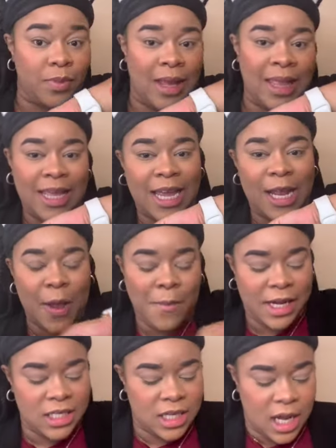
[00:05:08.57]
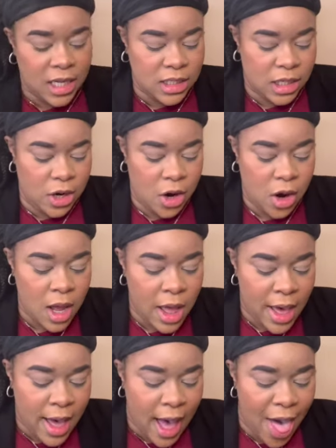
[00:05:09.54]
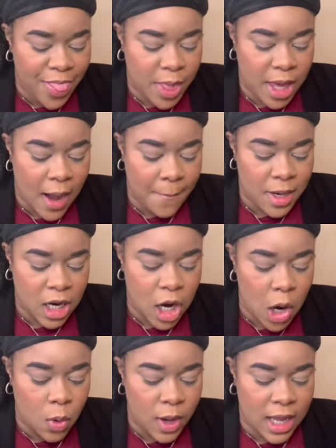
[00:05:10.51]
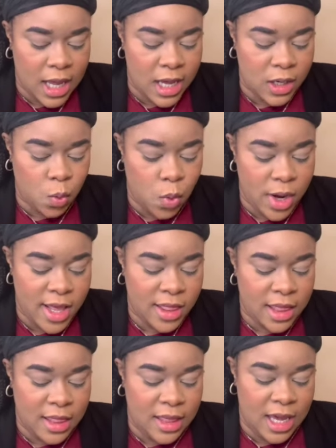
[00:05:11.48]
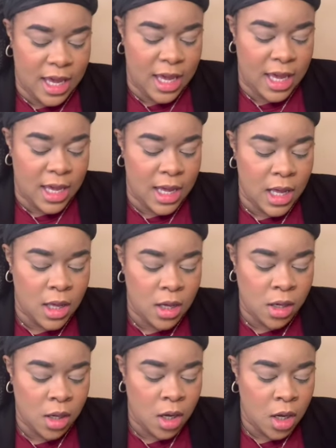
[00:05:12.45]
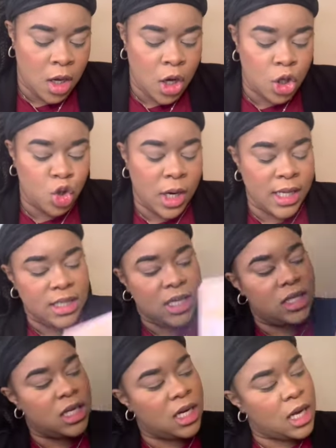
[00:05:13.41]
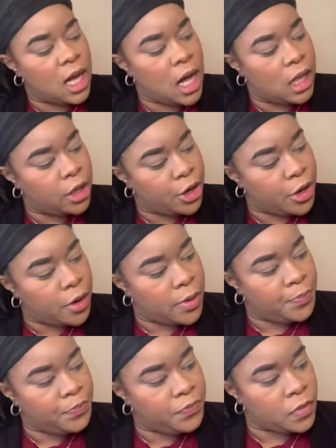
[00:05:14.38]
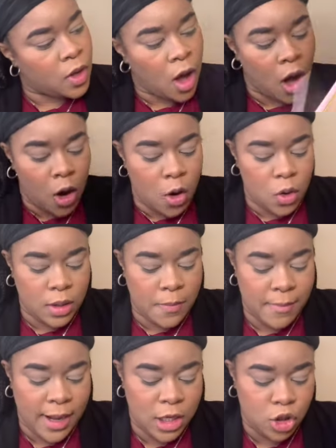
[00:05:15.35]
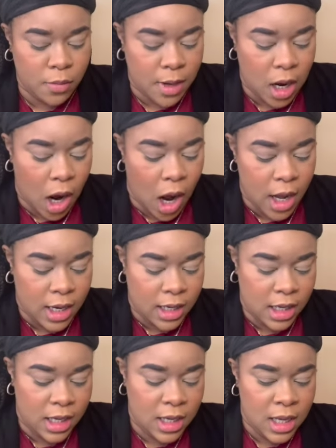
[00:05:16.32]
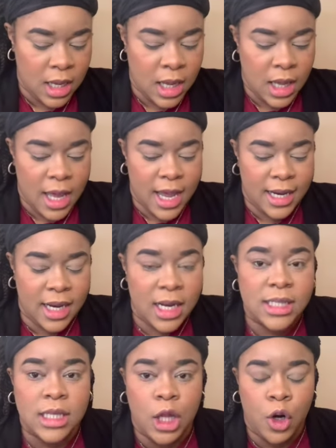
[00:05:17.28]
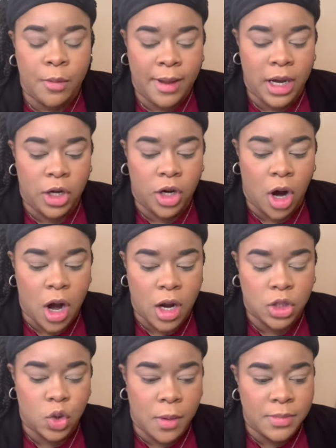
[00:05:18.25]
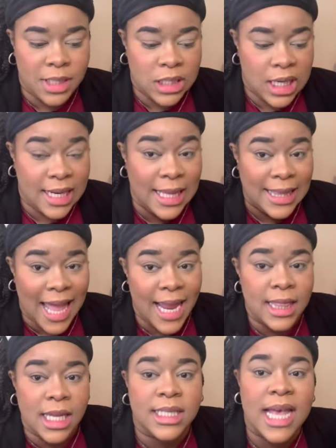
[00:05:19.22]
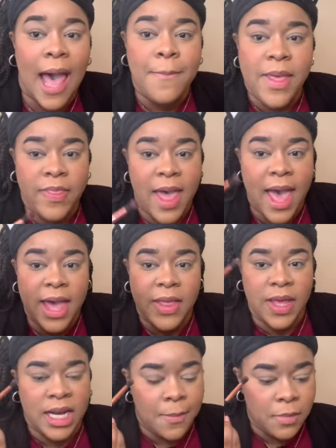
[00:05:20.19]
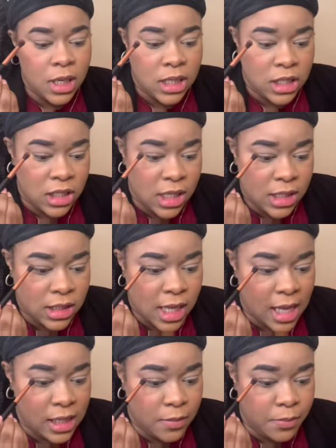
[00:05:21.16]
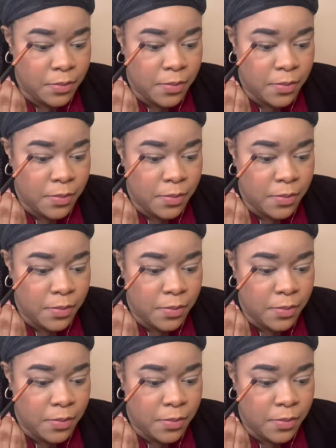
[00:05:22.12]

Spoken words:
looking at my shades here, I think I'm gonna go in with the transition color called Major Mahogany, and it is a little bit dark, so I'm just gonna lightly tap in that, and then I'm gonna just kind of